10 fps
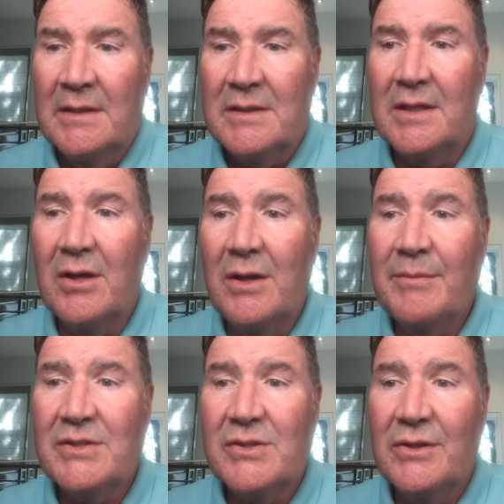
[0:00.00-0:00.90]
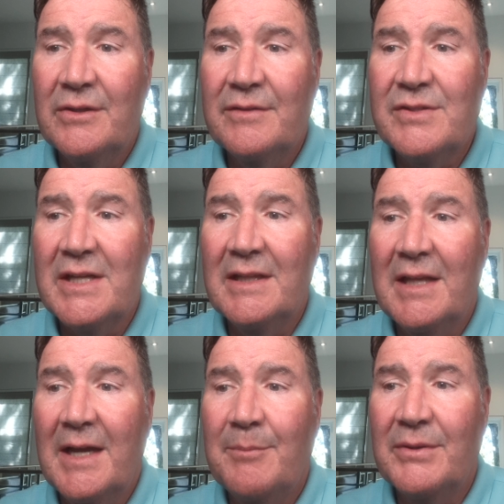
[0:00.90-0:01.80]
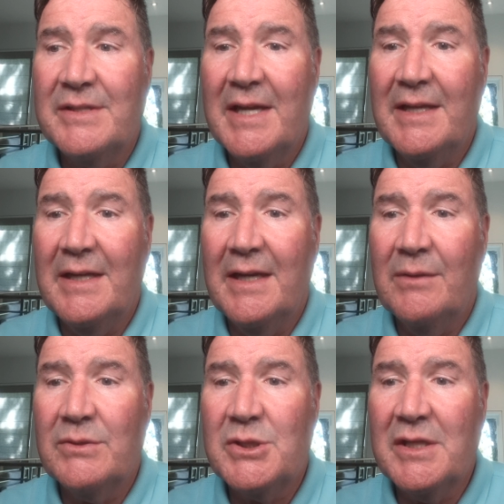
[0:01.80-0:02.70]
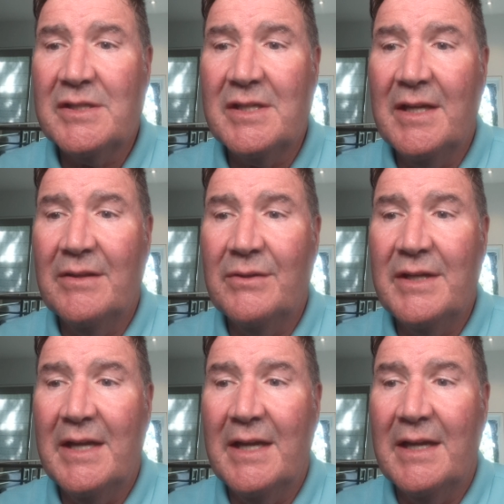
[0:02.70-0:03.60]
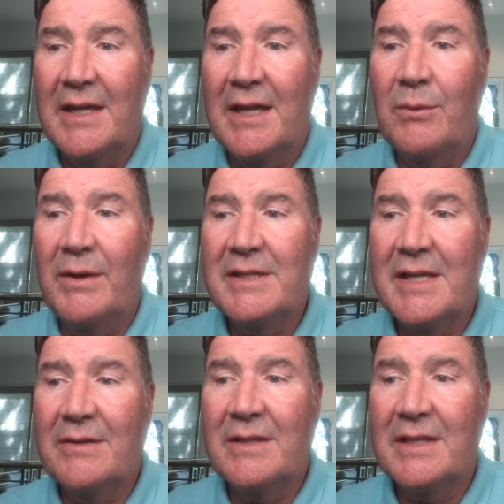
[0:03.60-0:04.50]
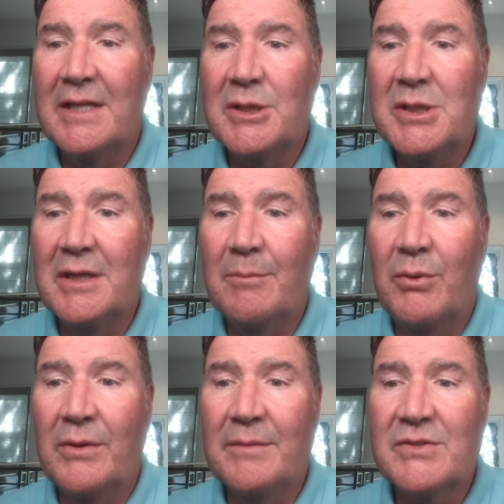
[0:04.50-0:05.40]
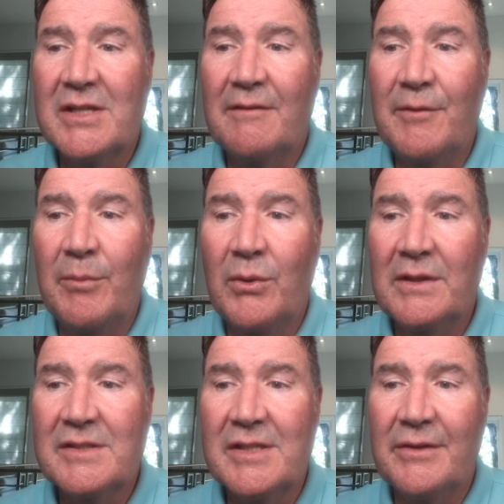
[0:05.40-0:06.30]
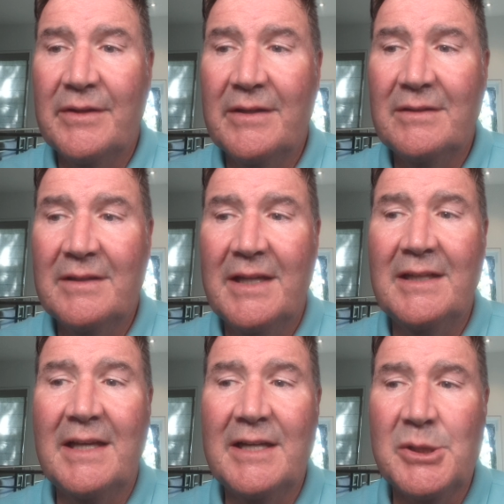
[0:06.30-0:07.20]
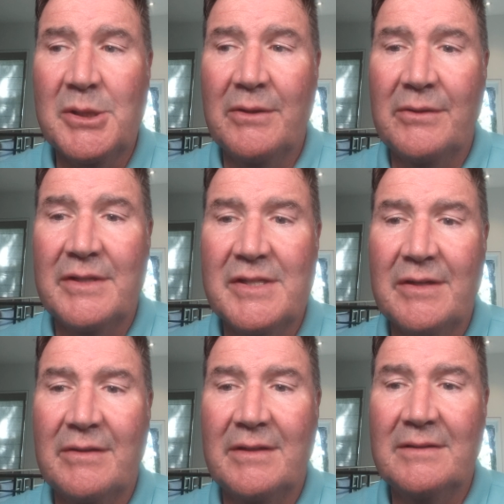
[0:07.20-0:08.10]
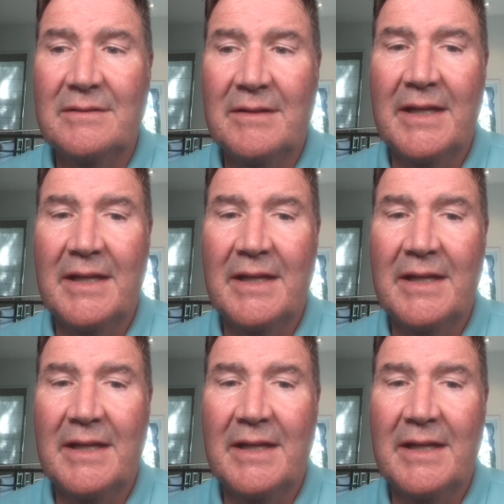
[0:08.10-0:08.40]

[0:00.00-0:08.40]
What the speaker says: To calm his nerves, Eli pretended it was just another day. He went down to the kitchen and poured himself a bowl of cereal. He liked sugary cereal.